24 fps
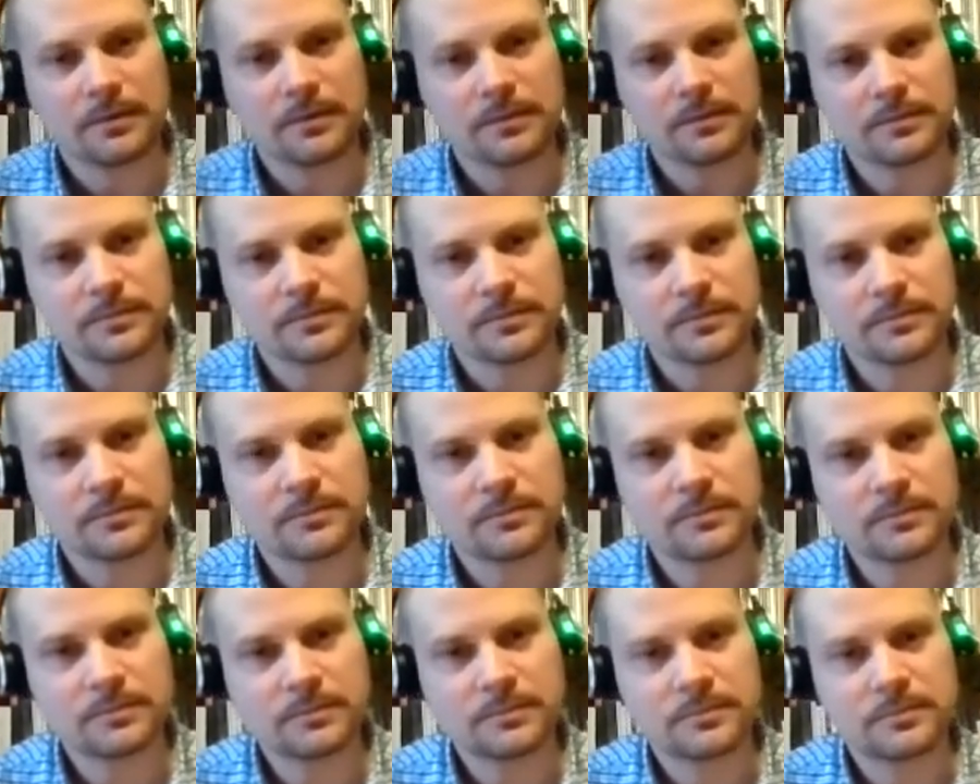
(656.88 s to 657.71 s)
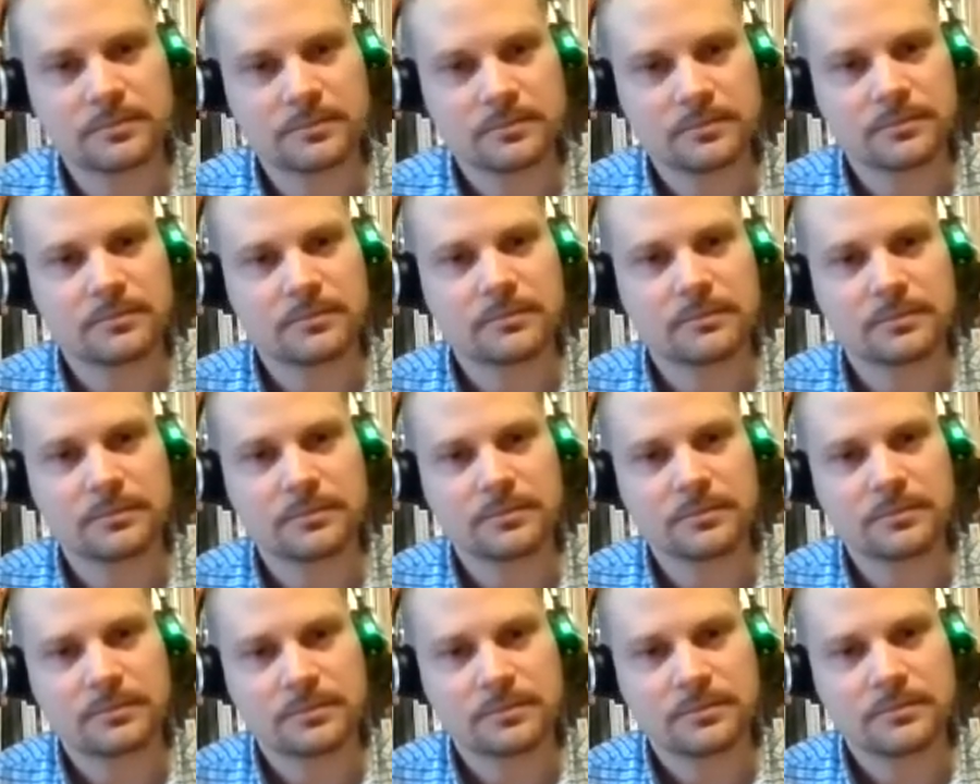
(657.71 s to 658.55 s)

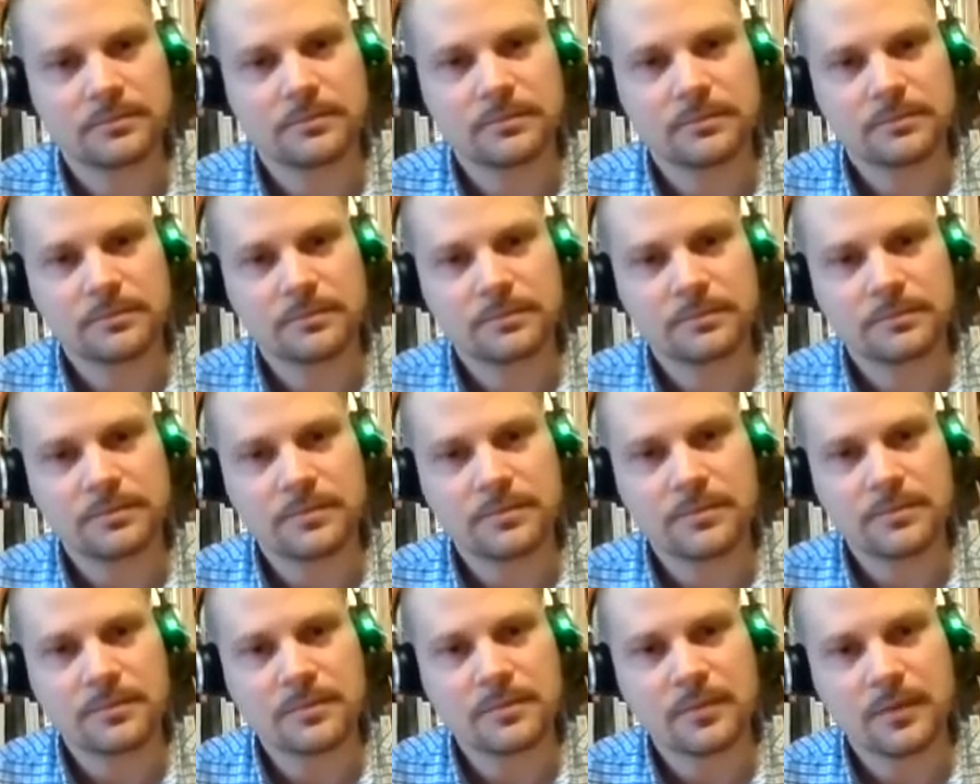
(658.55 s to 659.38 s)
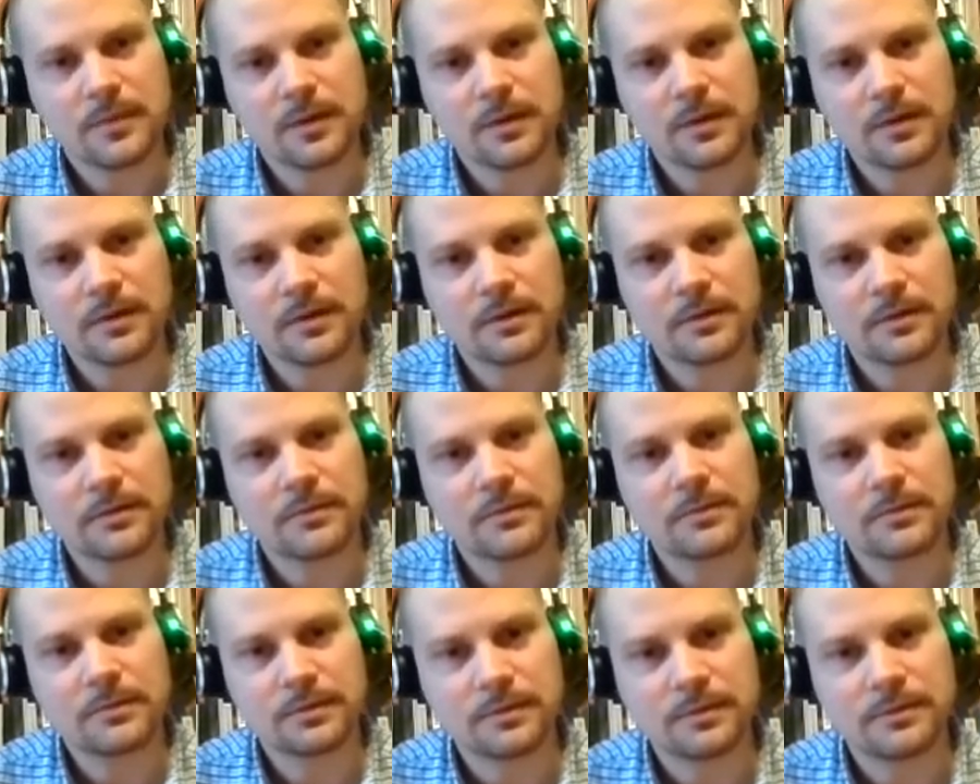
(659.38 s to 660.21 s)

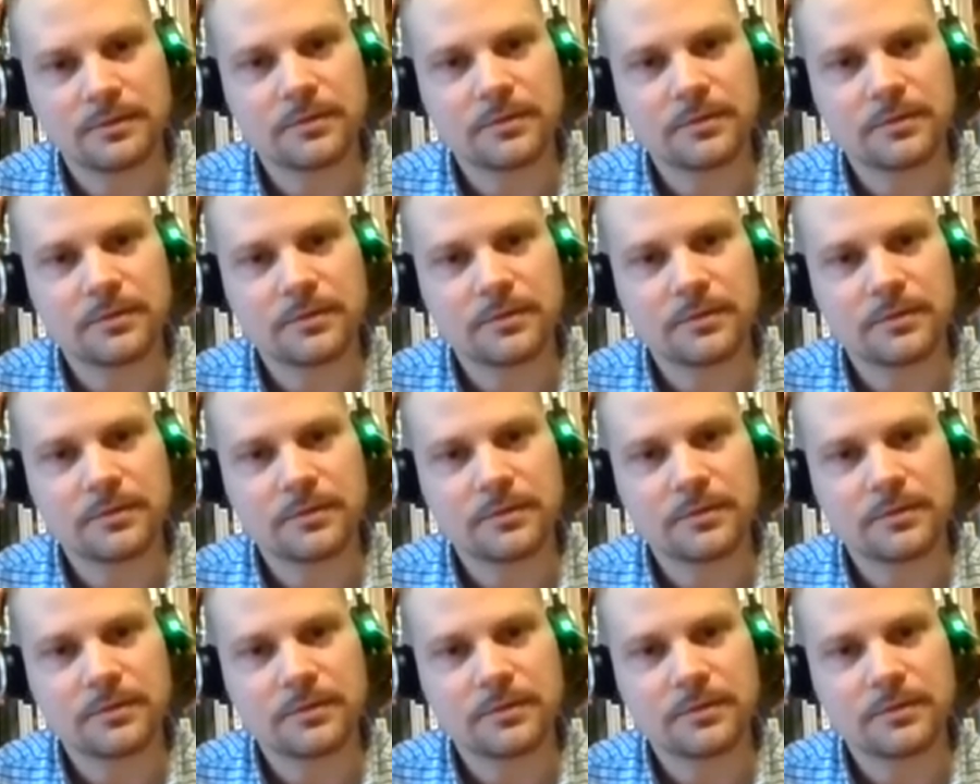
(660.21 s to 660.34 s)
[no speech]